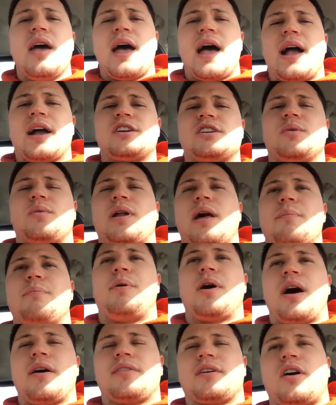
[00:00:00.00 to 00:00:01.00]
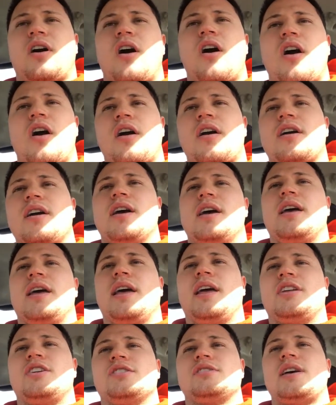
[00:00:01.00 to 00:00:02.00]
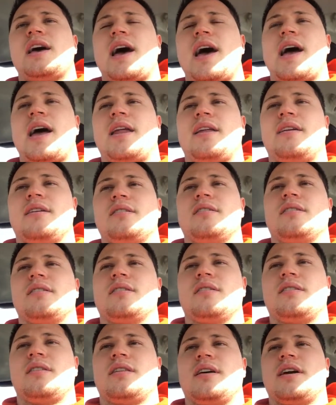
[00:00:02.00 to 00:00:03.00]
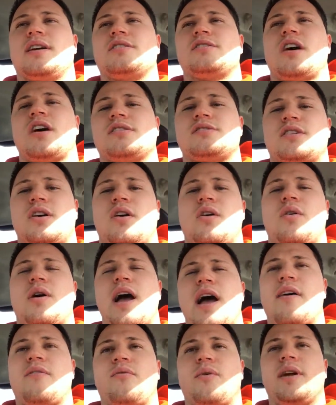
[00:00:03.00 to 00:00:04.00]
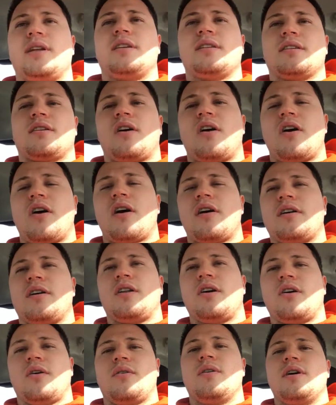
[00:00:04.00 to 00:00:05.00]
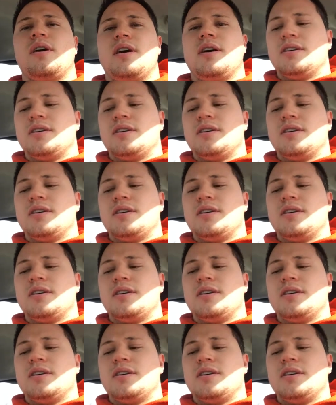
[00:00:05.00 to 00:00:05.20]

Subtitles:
Actually, when I bought the car, it just had the exhaust go halfway to the car, you know,